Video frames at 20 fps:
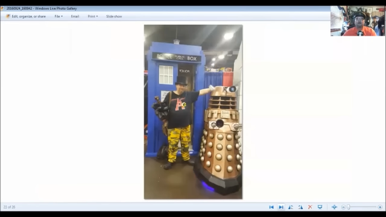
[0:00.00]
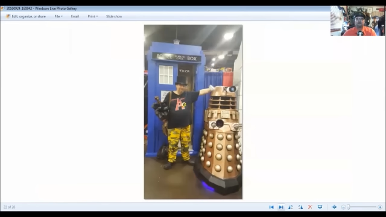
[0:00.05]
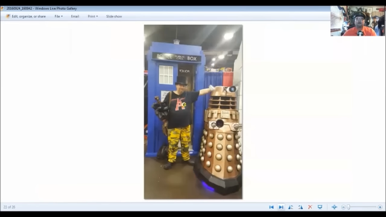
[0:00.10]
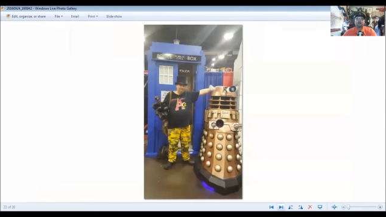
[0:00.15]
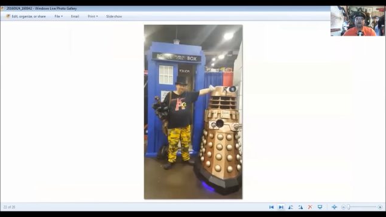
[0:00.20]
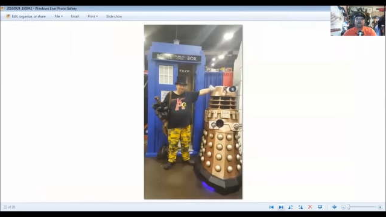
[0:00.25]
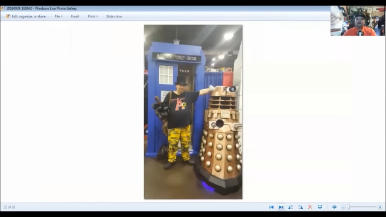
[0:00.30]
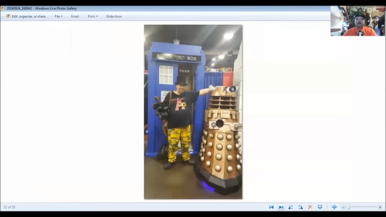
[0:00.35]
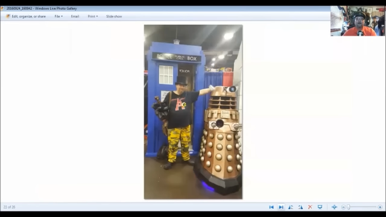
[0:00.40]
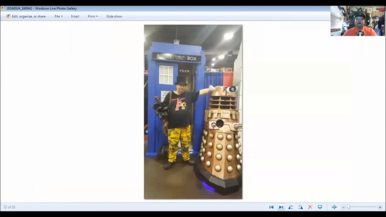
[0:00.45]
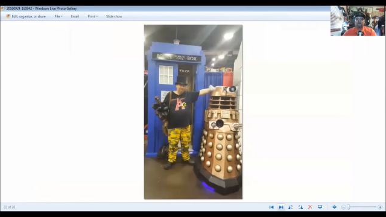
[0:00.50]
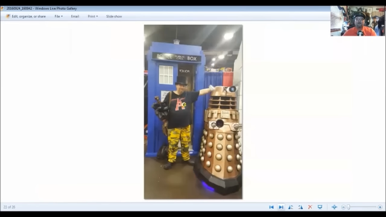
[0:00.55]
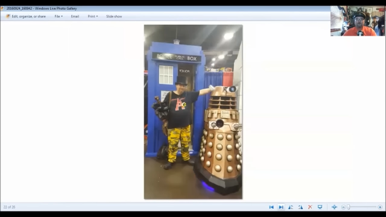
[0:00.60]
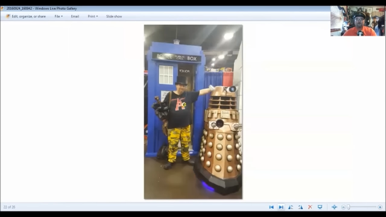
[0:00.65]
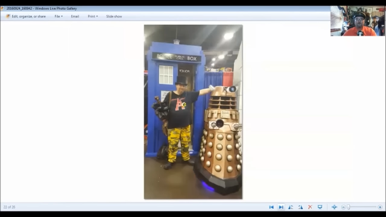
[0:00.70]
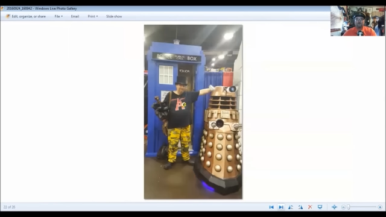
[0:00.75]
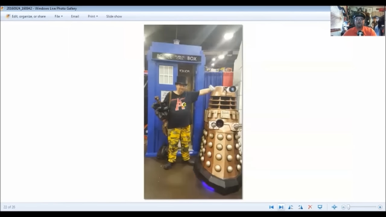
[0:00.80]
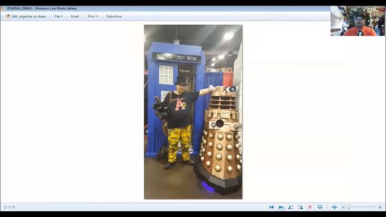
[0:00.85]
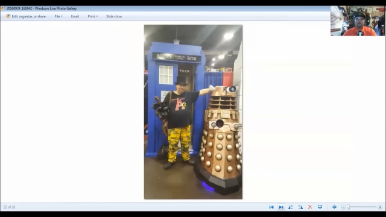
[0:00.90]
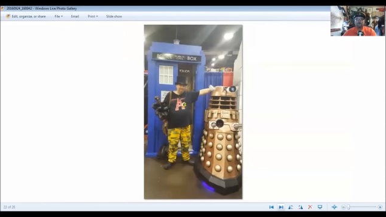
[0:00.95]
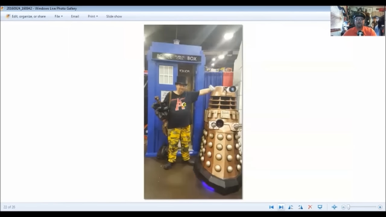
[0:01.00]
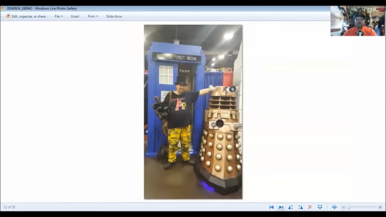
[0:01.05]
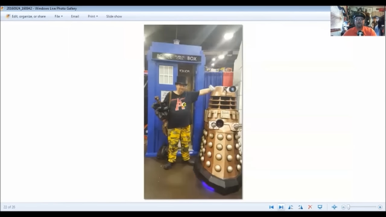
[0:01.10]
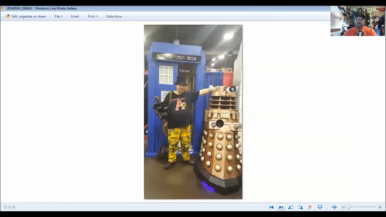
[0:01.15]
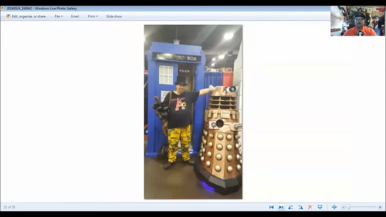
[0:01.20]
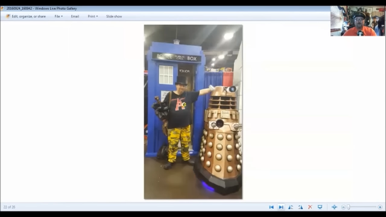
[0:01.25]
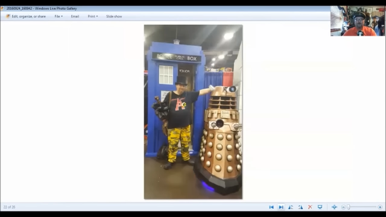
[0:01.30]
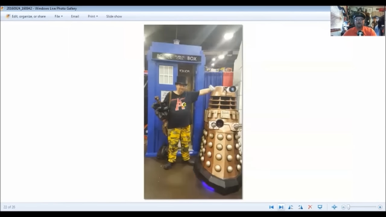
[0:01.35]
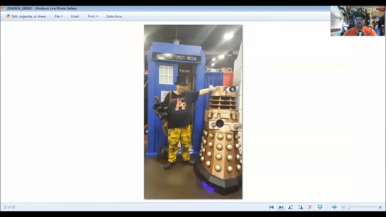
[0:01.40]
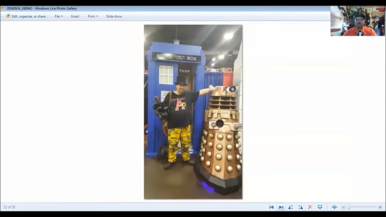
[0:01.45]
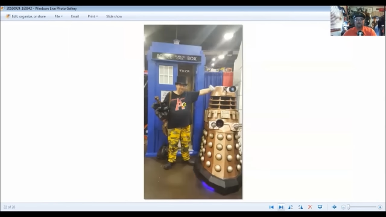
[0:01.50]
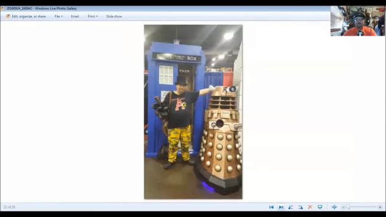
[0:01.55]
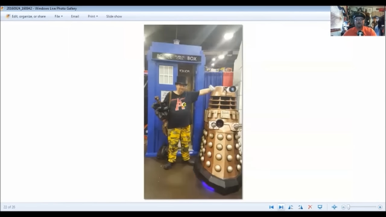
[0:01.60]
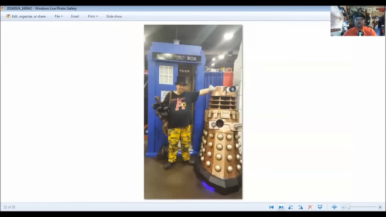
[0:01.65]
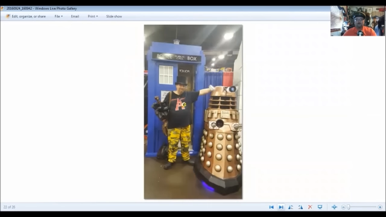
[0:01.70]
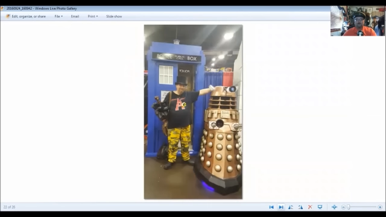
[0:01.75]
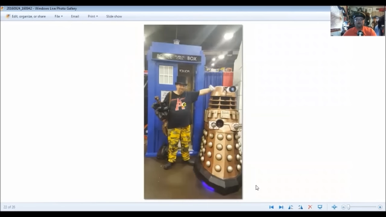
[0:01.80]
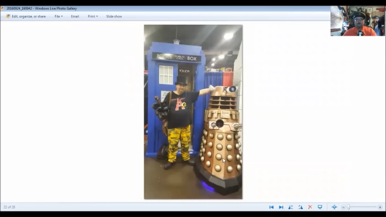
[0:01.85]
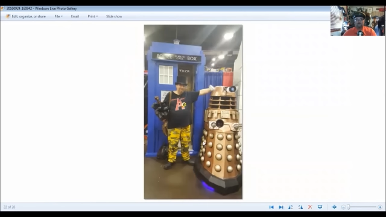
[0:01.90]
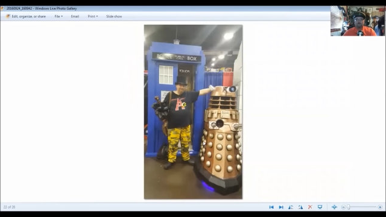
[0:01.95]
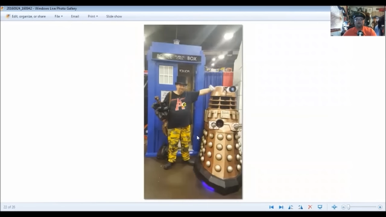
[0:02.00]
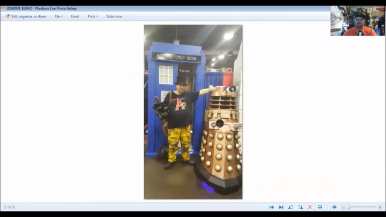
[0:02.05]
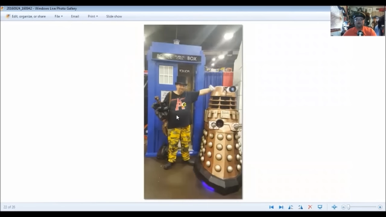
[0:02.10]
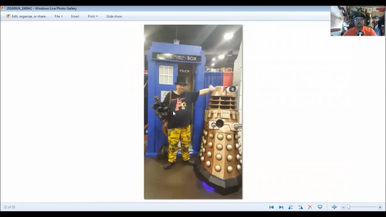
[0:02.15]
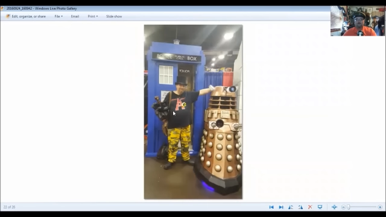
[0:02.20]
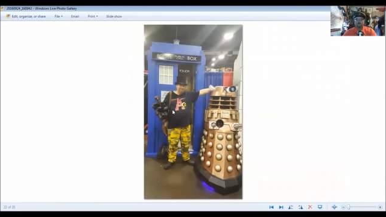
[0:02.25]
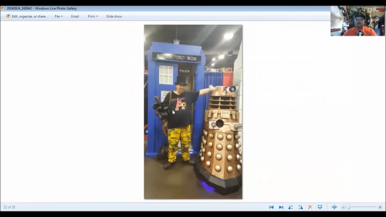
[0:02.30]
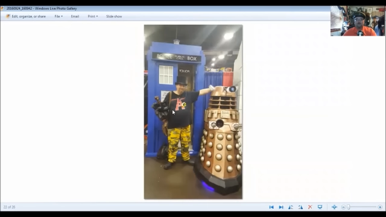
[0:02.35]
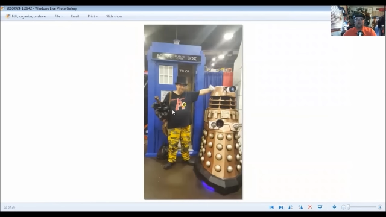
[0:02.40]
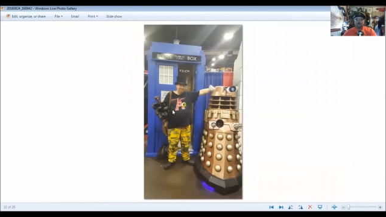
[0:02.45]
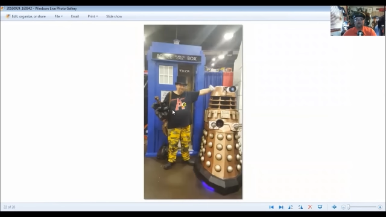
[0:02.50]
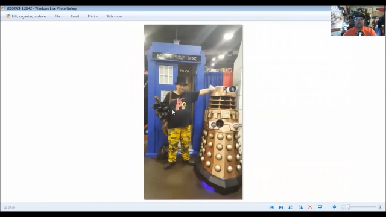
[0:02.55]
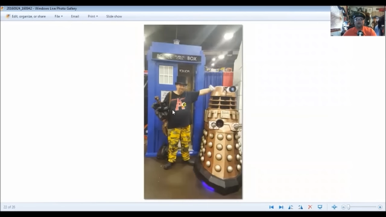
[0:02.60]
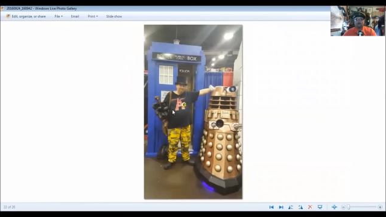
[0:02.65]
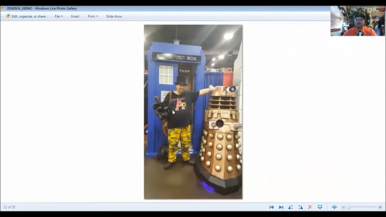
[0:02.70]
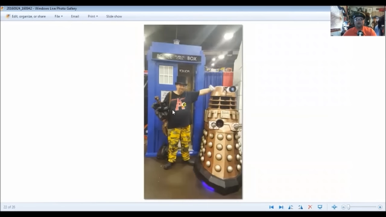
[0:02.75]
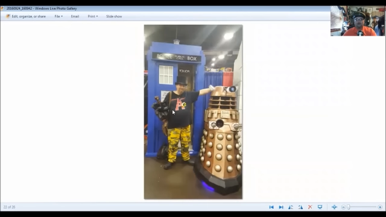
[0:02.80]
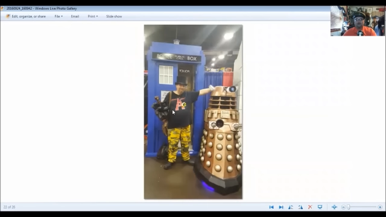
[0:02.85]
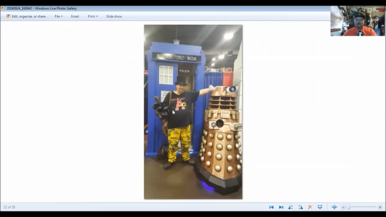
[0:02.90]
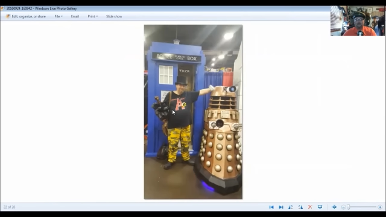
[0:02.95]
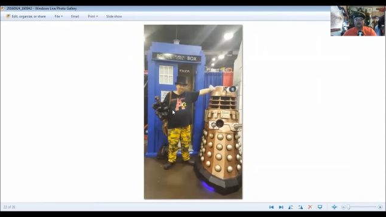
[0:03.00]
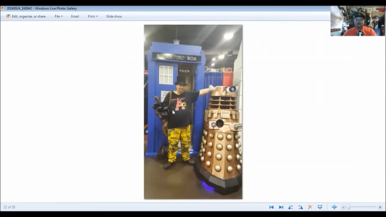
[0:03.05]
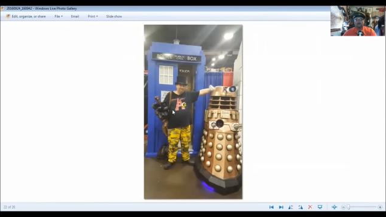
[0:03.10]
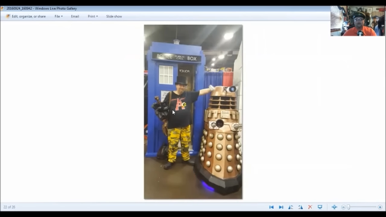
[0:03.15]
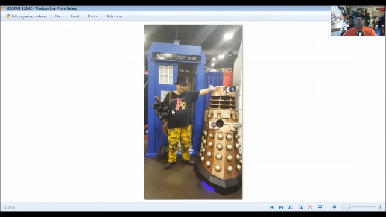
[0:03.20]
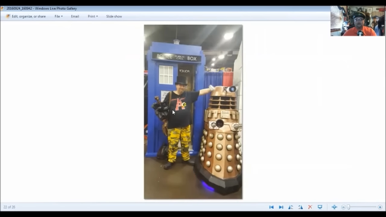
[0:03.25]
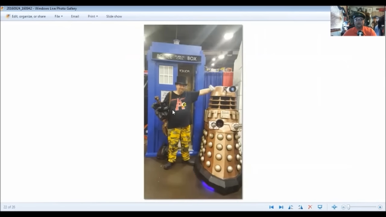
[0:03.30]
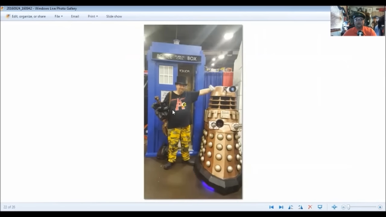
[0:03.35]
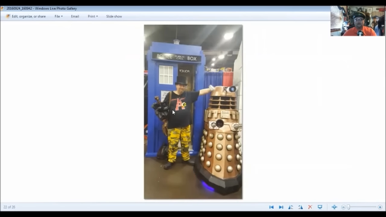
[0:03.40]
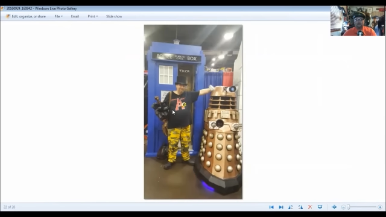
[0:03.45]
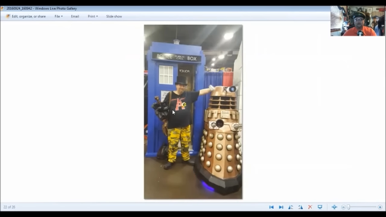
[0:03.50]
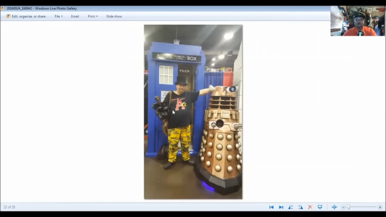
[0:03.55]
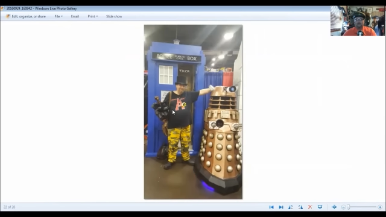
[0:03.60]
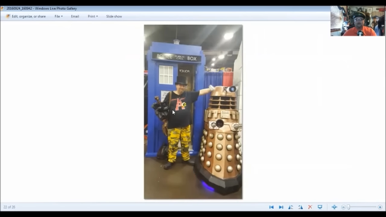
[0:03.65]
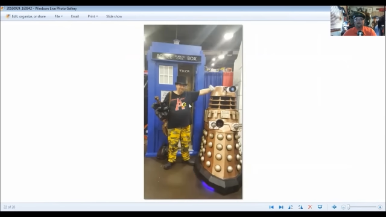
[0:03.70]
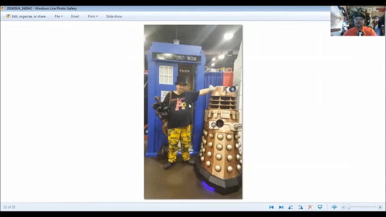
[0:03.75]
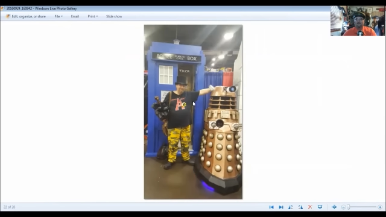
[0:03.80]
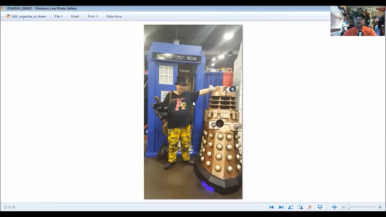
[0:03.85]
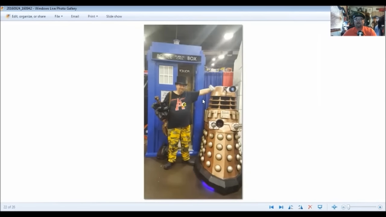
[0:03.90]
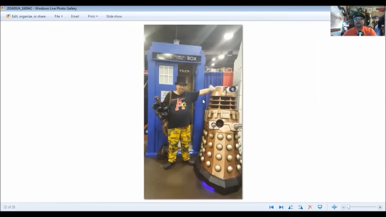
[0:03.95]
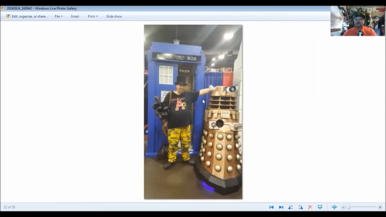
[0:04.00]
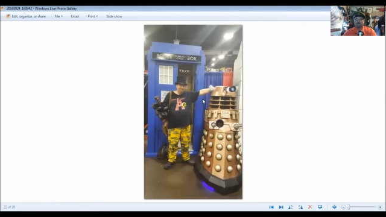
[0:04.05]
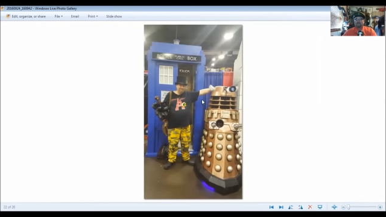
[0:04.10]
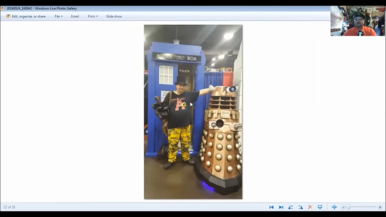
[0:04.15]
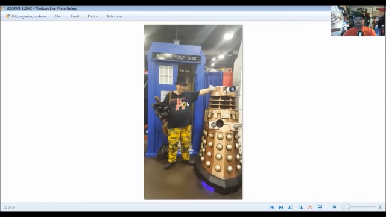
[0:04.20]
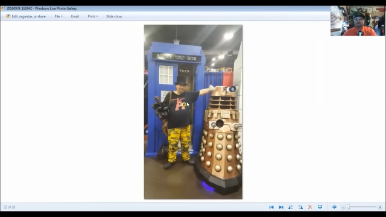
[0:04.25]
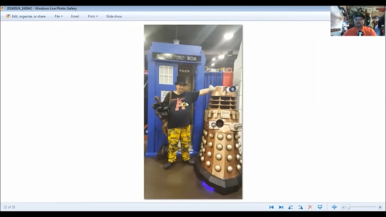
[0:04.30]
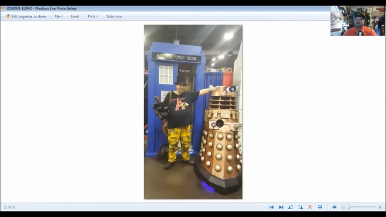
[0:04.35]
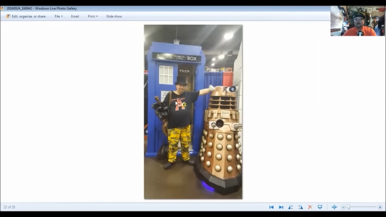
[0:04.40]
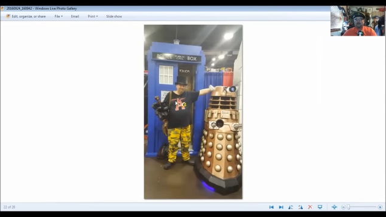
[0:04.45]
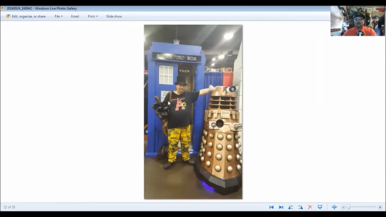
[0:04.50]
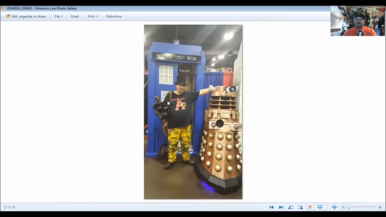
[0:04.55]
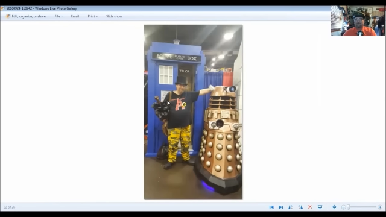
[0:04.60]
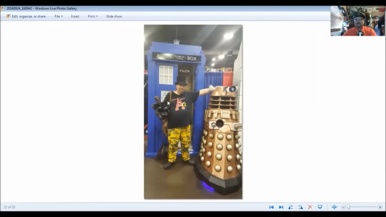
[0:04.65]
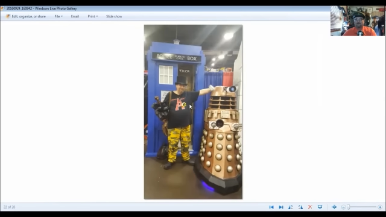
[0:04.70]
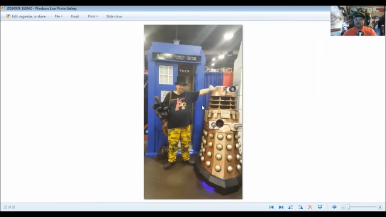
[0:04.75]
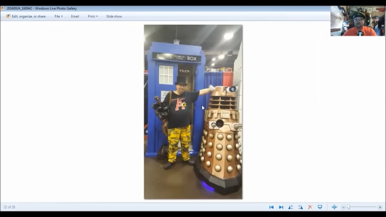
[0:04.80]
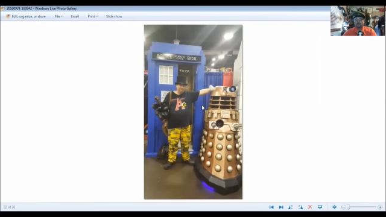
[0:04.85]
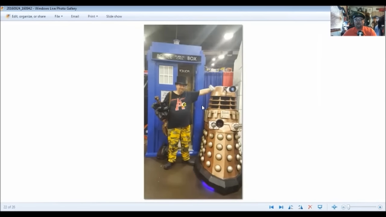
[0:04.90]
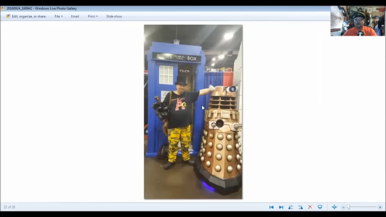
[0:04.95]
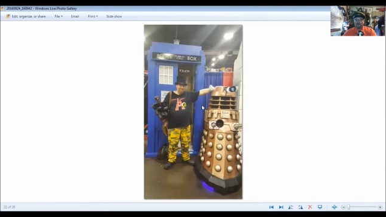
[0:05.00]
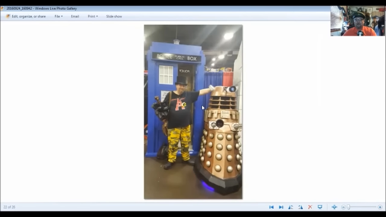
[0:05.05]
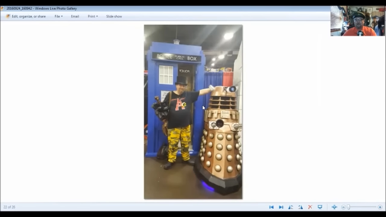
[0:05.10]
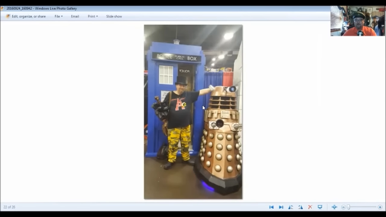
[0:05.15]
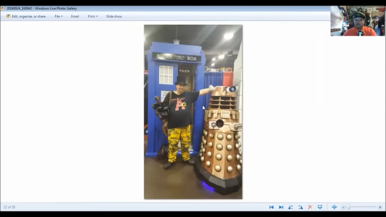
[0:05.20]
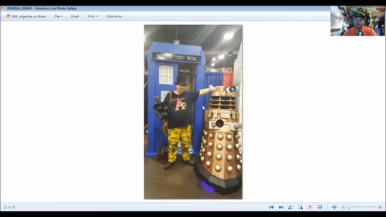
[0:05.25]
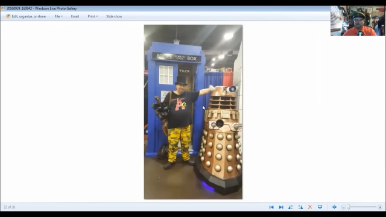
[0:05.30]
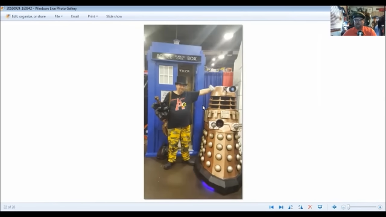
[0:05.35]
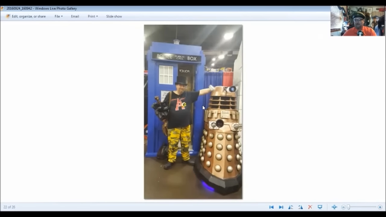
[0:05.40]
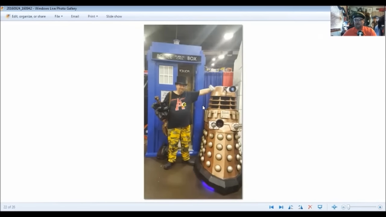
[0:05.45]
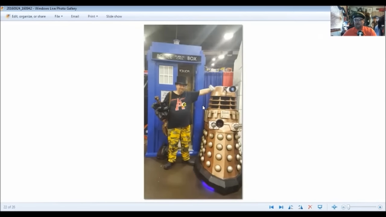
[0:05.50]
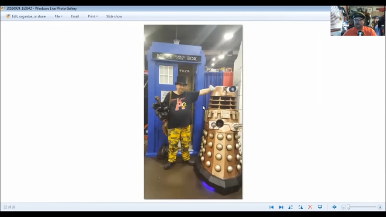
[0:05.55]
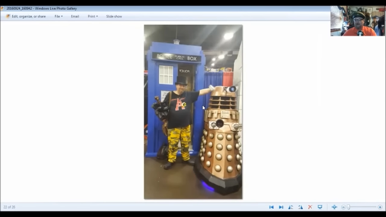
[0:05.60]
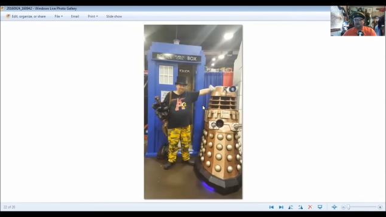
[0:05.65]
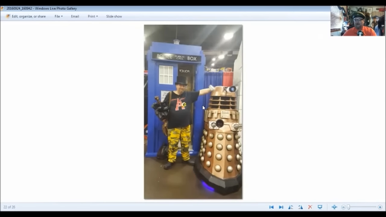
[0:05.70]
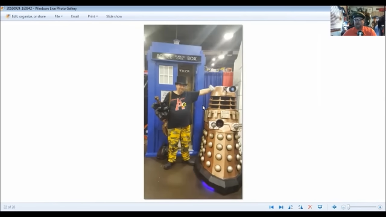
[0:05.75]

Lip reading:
Nobody's mouth can be seen.